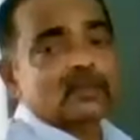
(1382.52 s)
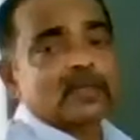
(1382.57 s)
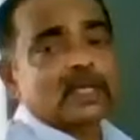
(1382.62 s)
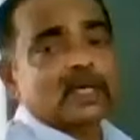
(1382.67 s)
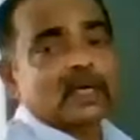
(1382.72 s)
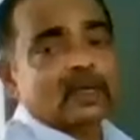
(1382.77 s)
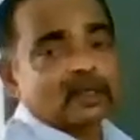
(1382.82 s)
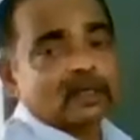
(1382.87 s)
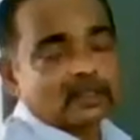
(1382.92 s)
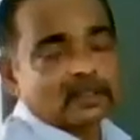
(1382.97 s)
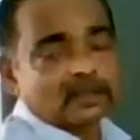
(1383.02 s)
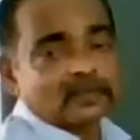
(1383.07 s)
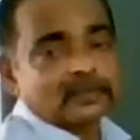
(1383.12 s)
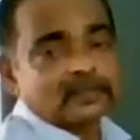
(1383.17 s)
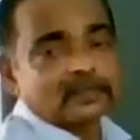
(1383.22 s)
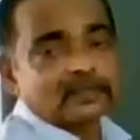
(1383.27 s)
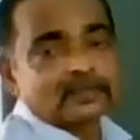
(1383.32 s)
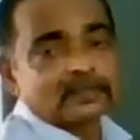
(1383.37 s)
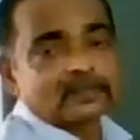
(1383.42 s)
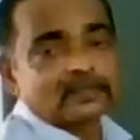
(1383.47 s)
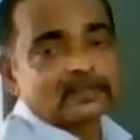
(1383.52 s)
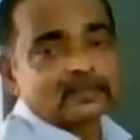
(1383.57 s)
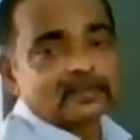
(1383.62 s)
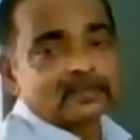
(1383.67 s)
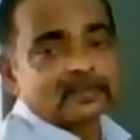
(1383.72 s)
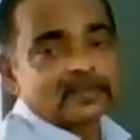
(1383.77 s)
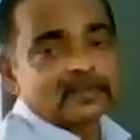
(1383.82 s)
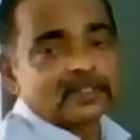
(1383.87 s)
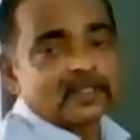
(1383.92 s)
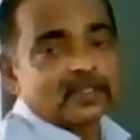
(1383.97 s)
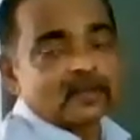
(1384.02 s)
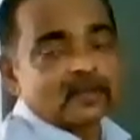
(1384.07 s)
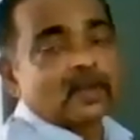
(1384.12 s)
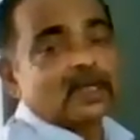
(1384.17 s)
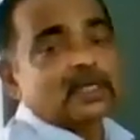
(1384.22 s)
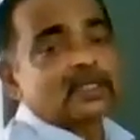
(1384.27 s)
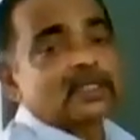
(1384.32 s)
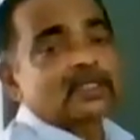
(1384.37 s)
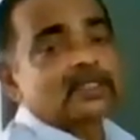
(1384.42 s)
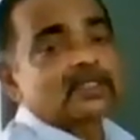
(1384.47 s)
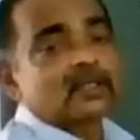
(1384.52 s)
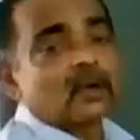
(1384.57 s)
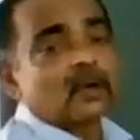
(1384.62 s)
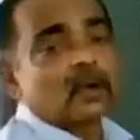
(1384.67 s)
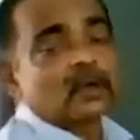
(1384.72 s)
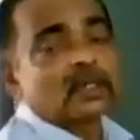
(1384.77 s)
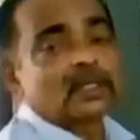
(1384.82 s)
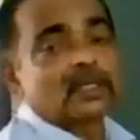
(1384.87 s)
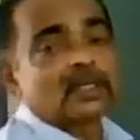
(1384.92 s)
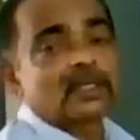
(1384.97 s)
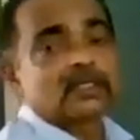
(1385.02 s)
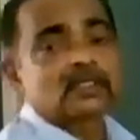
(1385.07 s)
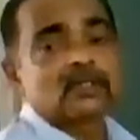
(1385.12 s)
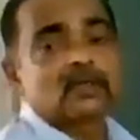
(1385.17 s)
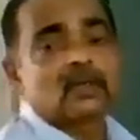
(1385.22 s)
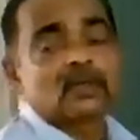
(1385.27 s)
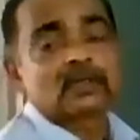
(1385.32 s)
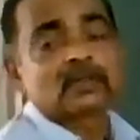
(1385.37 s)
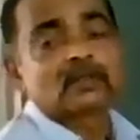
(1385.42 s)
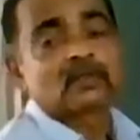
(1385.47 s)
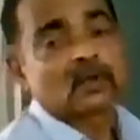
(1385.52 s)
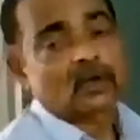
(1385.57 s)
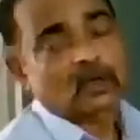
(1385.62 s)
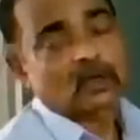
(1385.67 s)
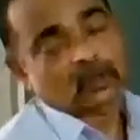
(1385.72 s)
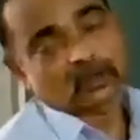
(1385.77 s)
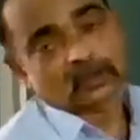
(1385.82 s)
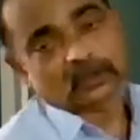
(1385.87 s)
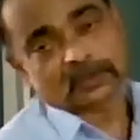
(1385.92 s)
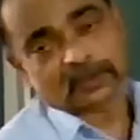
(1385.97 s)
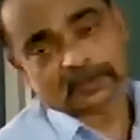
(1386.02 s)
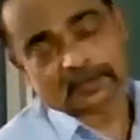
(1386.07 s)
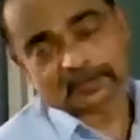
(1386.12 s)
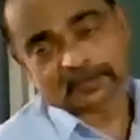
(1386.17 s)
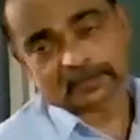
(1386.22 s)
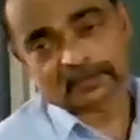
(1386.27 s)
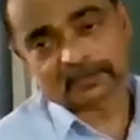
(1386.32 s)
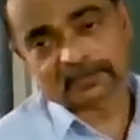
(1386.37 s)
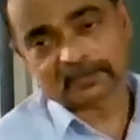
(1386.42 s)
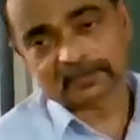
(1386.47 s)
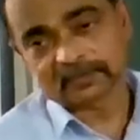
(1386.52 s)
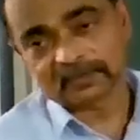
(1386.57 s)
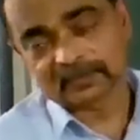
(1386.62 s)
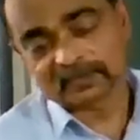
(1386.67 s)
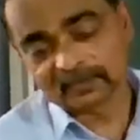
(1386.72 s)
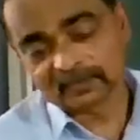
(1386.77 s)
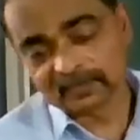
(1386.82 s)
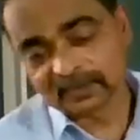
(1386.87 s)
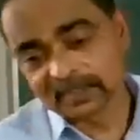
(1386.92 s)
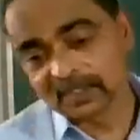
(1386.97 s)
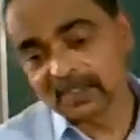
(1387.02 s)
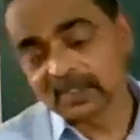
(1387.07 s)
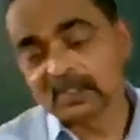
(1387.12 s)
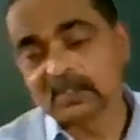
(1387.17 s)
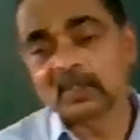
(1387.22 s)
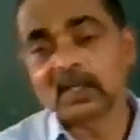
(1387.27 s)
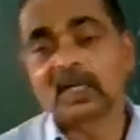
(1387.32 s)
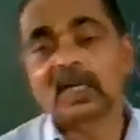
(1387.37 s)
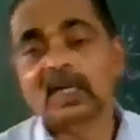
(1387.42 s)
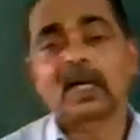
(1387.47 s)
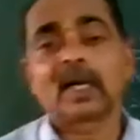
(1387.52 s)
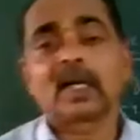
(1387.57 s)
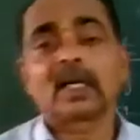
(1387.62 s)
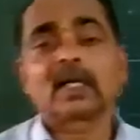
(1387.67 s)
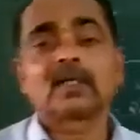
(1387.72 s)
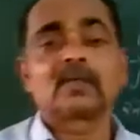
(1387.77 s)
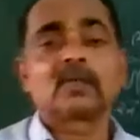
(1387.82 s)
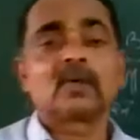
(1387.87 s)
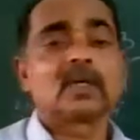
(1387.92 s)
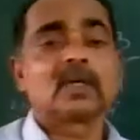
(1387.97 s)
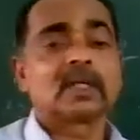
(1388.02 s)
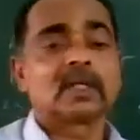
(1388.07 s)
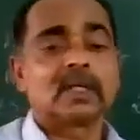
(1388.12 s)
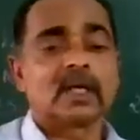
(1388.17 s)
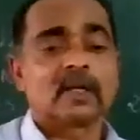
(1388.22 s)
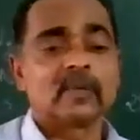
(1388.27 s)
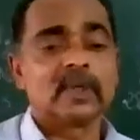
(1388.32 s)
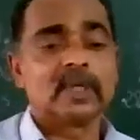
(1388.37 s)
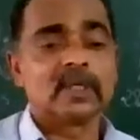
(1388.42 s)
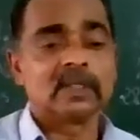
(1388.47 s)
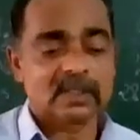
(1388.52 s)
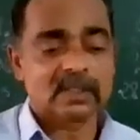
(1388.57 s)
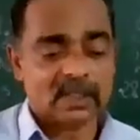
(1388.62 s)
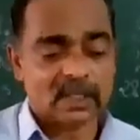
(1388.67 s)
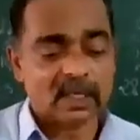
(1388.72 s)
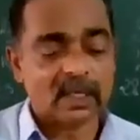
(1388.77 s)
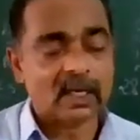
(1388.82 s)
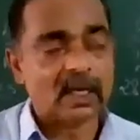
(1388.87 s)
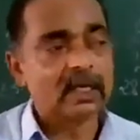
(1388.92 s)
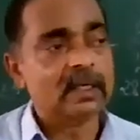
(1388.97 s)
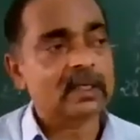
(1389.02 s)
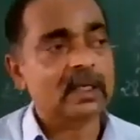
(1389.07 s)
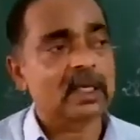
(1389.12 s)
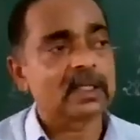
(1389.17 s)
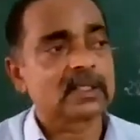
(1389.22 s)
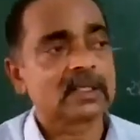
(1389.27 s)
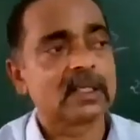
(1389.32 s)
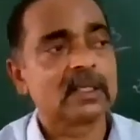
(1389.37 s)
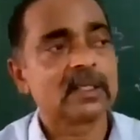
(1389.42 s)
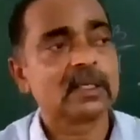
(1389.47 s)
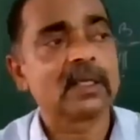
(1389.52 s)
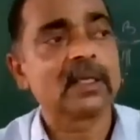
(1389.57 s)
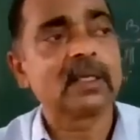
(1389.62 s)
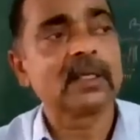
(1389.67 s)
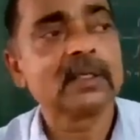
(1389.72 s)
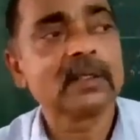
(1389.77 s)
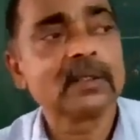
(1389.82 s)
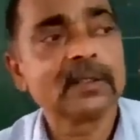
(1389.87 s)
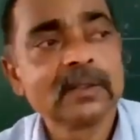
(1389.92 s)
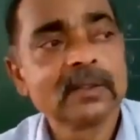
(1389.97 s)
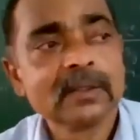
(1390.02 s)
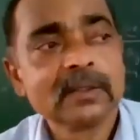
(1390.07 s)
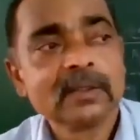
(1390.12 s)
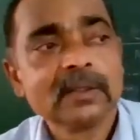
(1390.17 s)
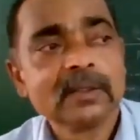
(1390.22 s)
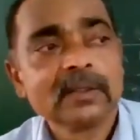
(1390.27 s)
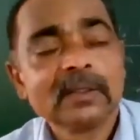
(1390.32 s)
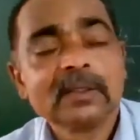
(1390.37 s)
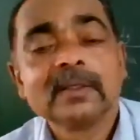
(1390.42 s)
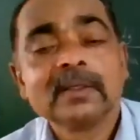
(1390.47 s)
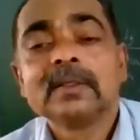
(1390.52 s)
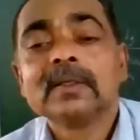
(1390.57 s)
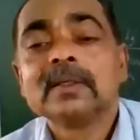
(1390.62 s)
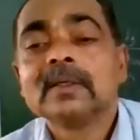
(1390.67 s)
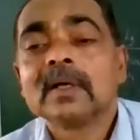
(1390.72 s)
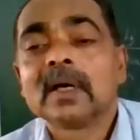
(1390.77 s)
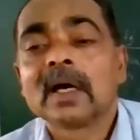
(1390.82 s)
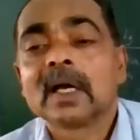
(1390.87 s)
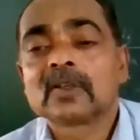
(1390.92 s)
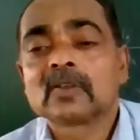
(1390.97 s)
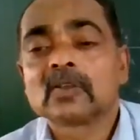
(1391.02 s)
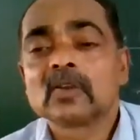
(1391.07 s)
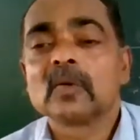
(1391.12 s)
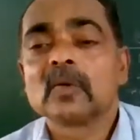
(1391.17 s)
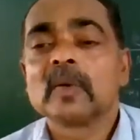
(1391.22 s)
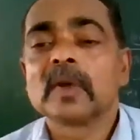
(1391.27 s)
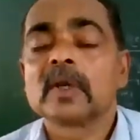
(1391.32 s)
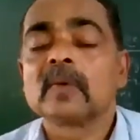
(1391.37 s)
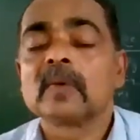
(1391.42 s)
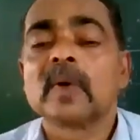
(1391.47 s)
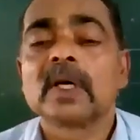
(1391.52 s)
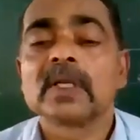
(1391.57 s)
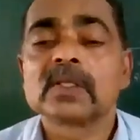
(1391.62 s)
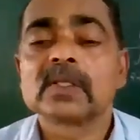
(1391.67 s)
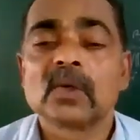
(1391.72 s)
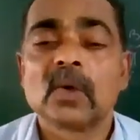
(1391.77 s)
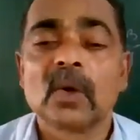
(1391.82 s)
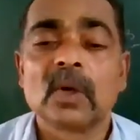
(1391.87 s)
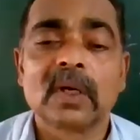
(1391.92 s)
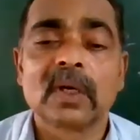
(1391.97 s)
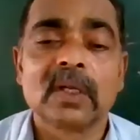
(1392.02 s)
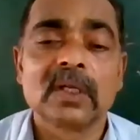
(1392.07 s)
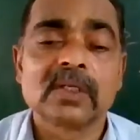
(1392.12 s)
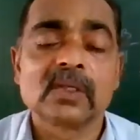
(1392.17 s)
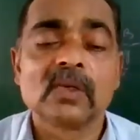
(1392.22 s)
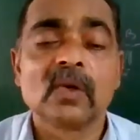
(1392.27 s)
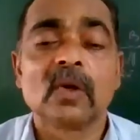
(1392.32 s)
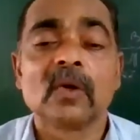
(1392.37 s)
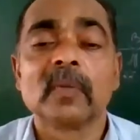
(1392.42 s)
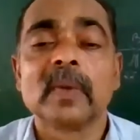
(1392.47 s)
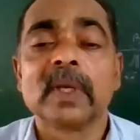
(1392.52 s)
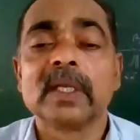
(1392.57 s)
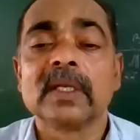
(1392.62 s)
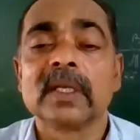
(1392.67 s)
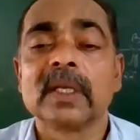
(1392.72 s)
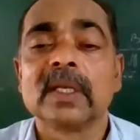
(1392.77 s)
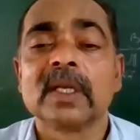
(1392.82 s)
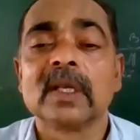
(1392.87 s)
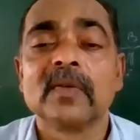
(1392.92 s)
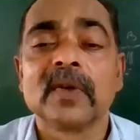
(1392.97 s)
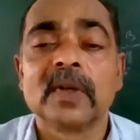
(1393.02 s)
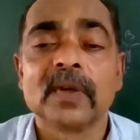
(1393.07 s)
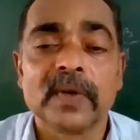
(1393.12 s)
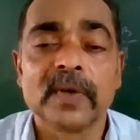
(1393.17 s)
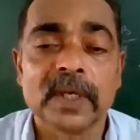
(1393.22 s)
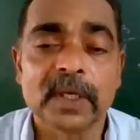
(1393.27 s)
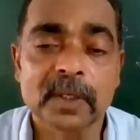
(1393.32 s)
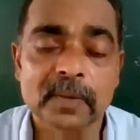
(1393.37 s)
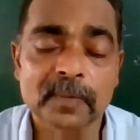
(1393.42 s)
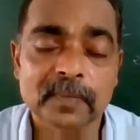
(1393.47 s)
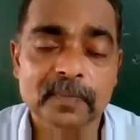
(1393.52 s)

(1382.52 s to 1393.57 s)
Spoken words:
be argon. But this order is not followed. The correct order, that means the correct ascending atomic mass order is not maintained everywhere.